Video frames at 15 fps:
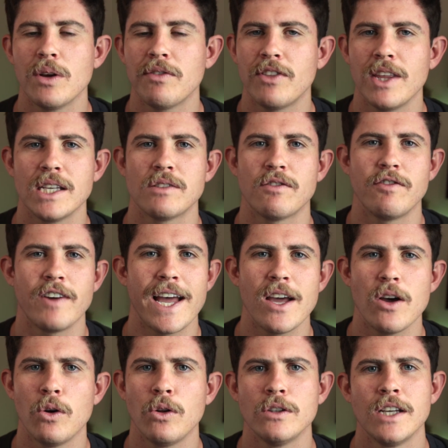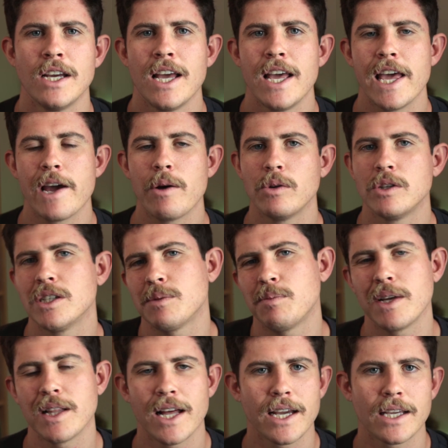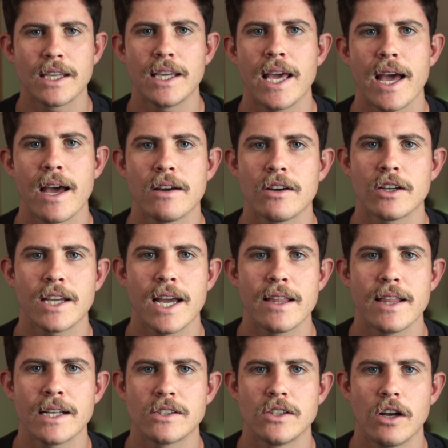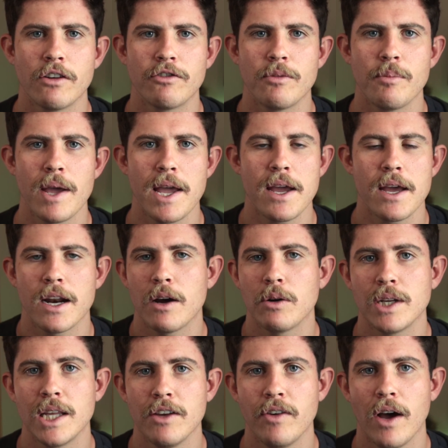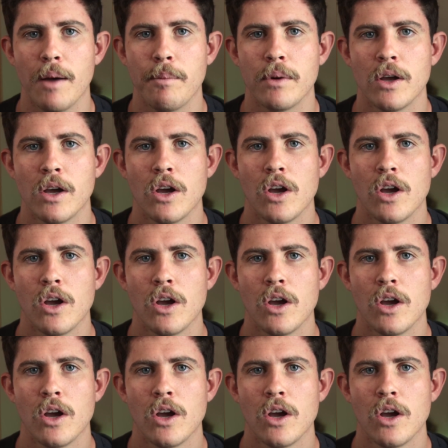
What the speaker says: If things failed, it would just be like, yeah, okay, that's not for me, and I would give up.